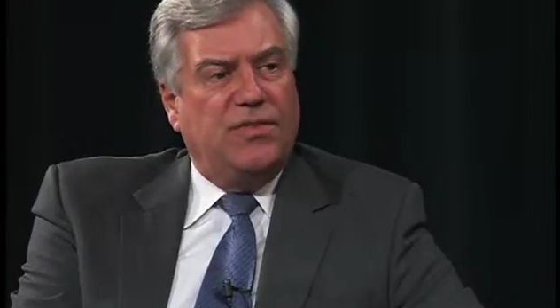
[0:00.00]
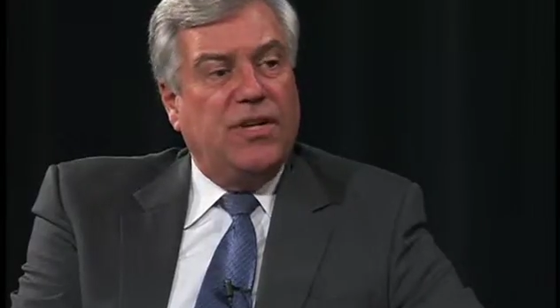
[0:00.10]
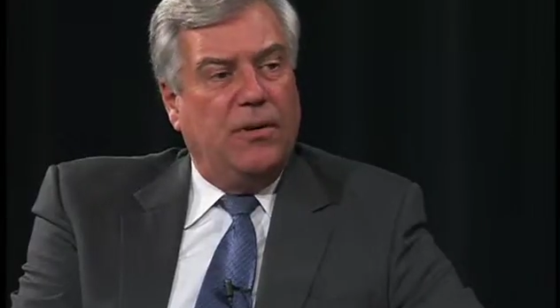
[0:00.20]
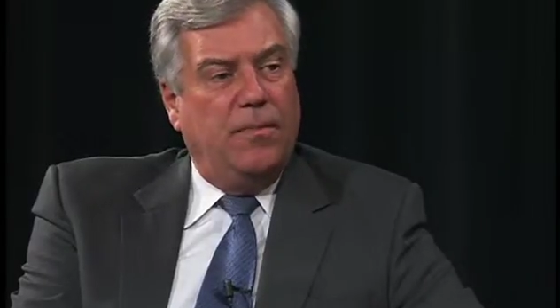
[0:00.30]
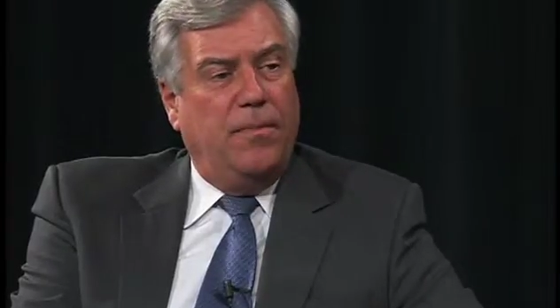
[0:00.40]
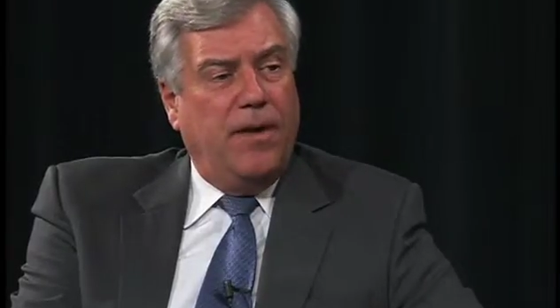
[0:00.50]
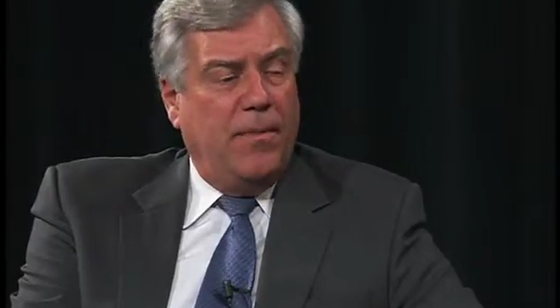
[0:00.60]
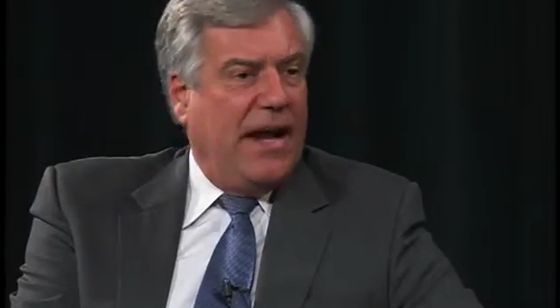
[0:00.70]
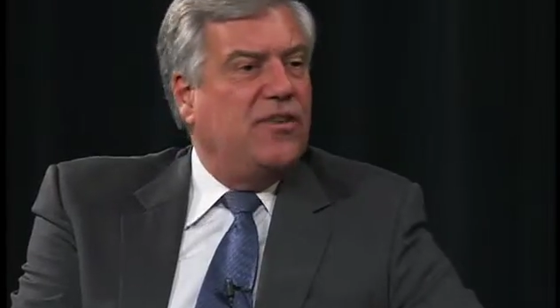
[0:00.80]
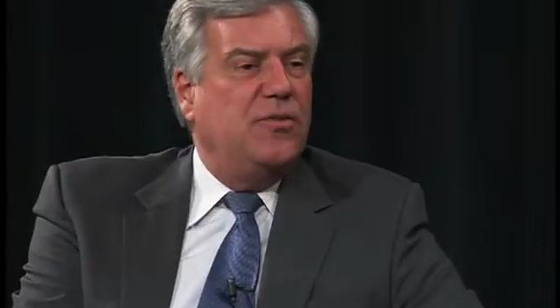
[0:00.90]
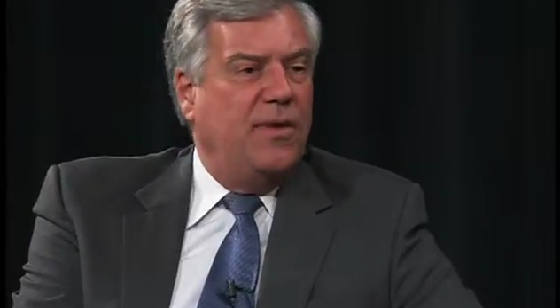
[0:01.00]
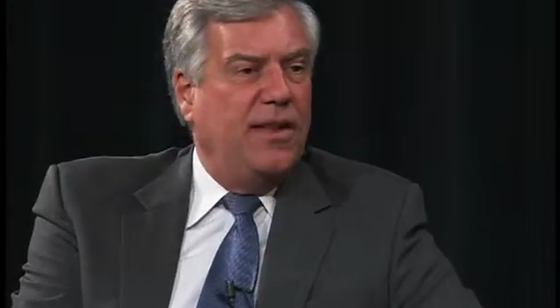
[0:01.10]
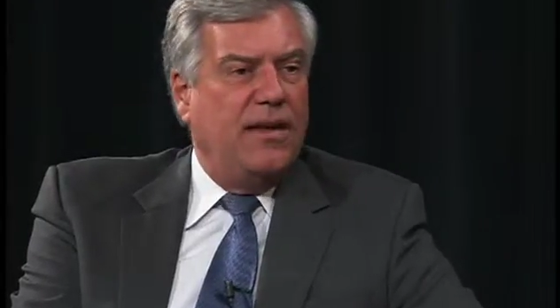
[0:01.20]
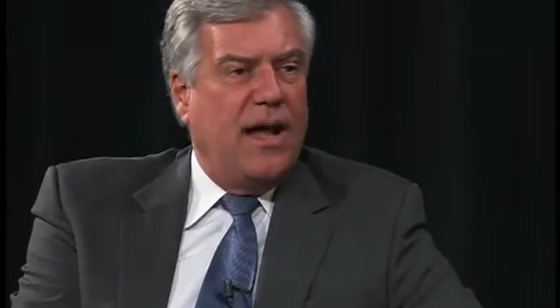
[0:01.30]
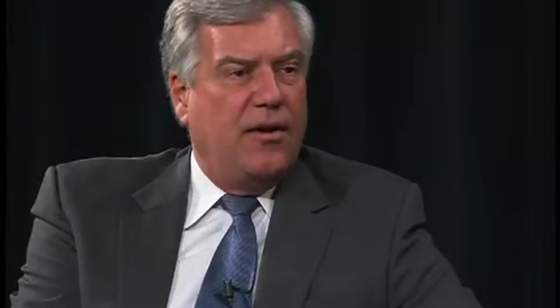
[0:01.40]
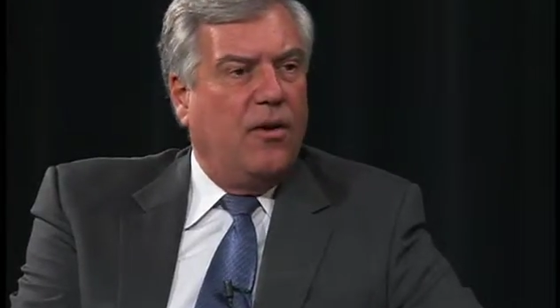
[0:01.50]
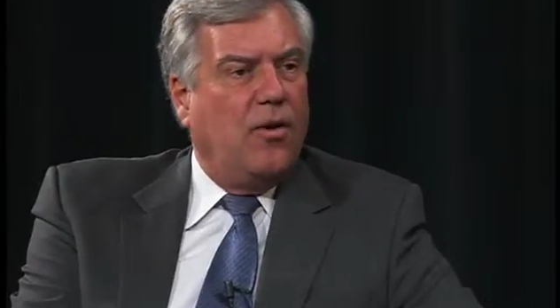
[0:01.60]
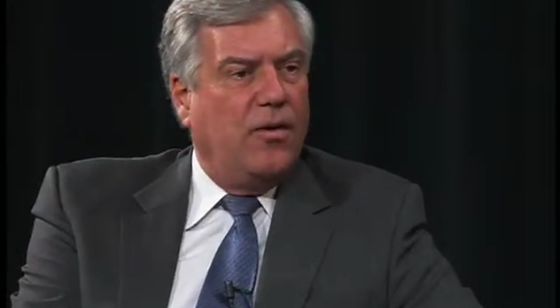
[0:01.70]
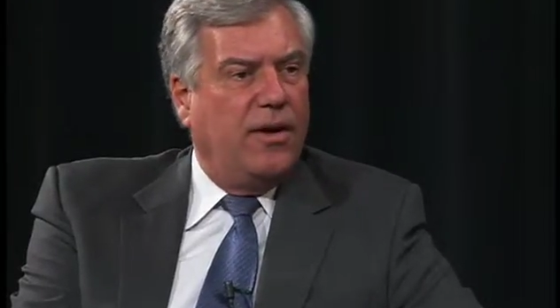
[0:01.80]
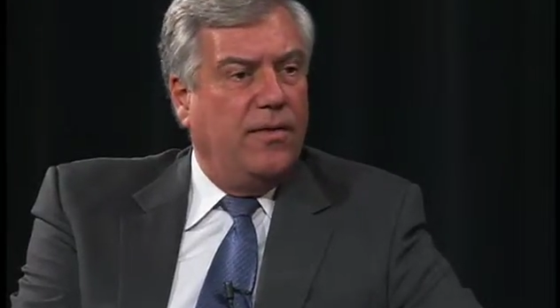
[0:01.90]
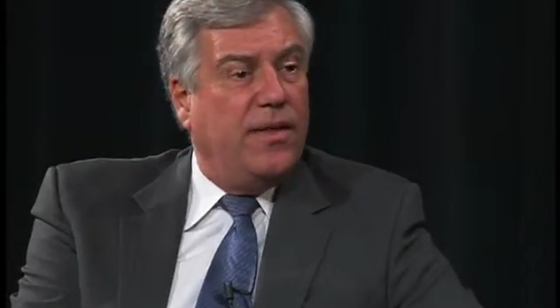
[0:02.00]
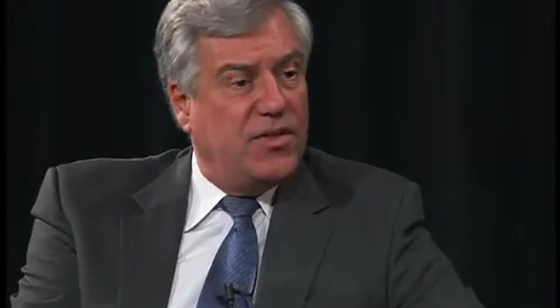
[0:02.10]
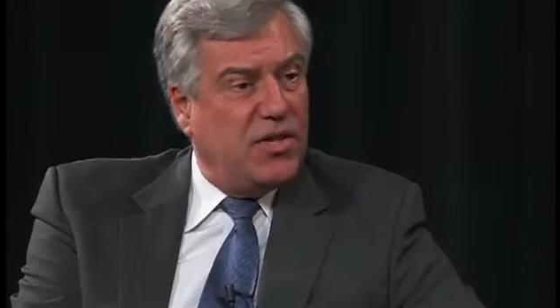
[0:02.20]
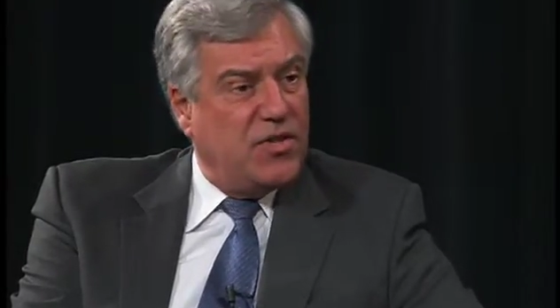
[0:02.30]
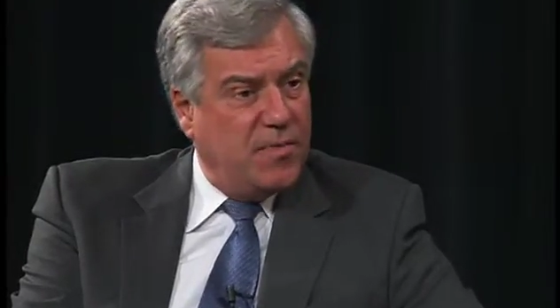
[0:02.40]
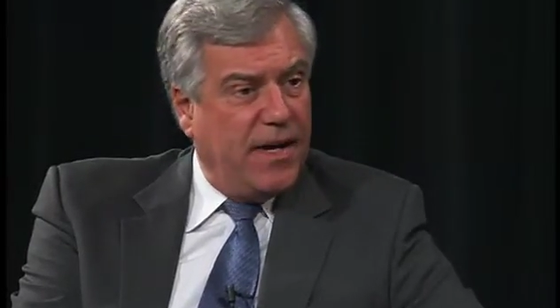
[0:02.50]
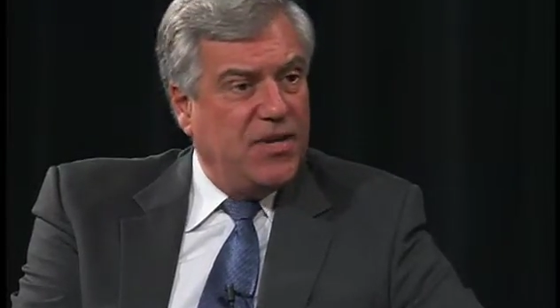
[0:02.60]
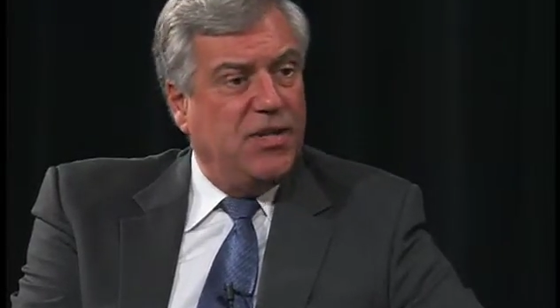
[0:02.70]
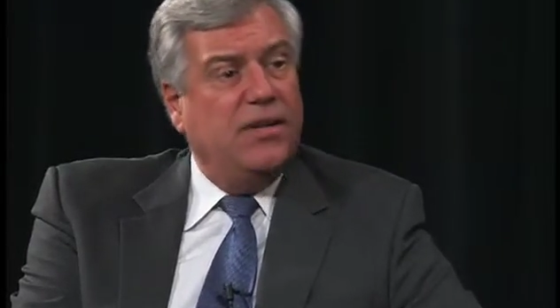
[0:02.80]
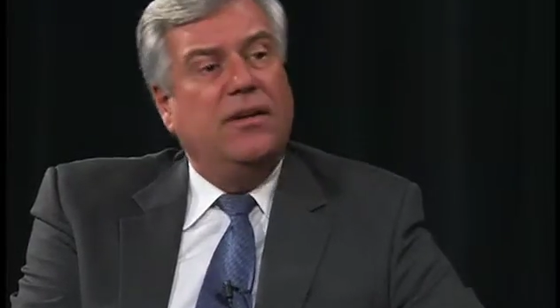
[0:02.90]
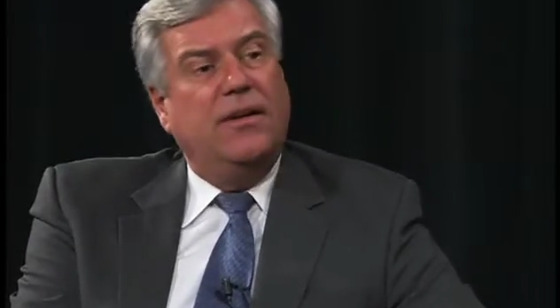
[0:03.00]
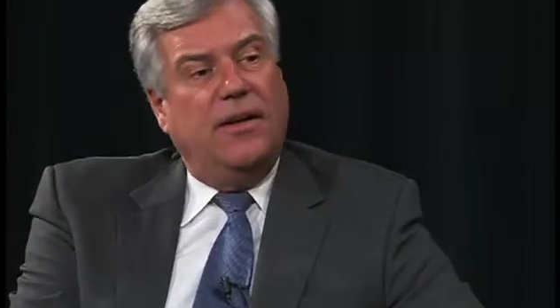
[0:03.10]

It's going to be about a $2 million hole in this year's budget